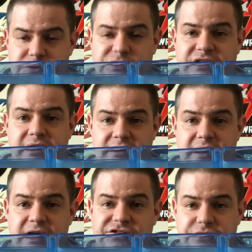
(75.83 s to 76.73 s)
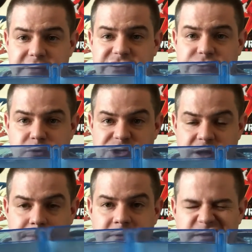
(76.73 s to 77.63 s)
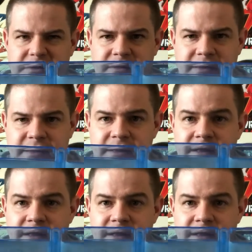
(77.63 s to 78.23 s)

which was kind of nice, so you could switch it up a little.